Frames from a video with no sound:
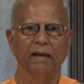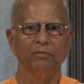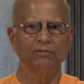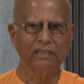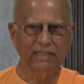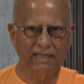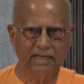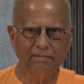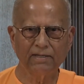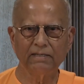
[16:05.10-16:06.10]
Have you seen
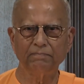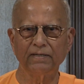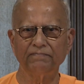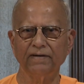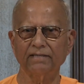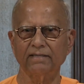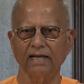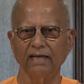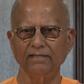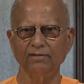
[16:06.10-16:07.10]
anybody perfect?
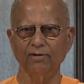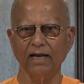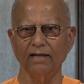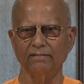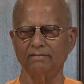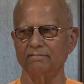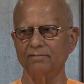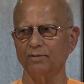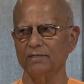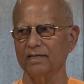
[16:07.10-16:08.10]
Raise your hand.
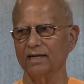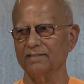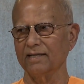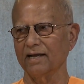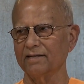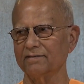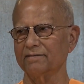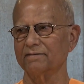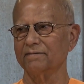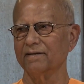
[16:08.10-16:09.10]
Nobody raised the hand.
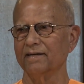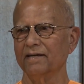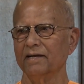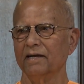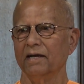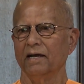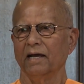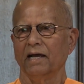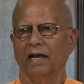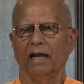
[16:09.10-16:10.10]

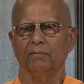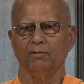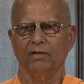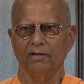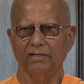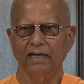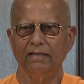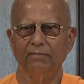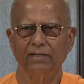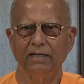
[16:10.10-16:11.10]
Have you heard
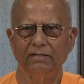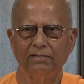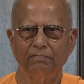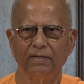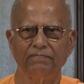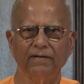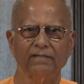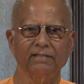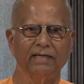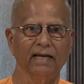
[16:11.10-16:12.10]
anybody is
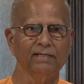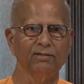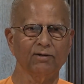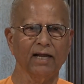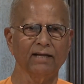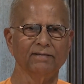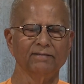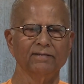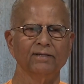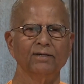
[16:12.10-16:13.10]
perfect? Raise your
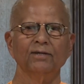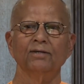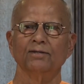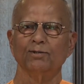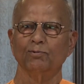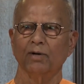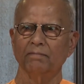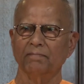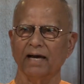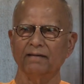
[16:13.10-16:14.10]
hand. So
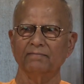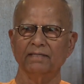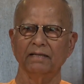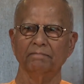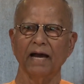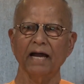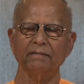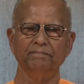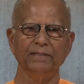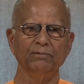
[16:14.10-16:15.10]
one man in the
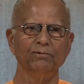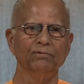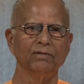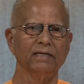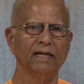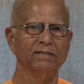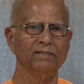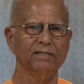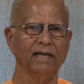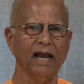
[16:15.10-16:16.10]
back pew
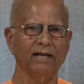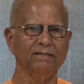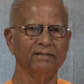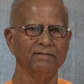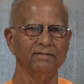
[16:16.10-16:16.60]
raised the hand.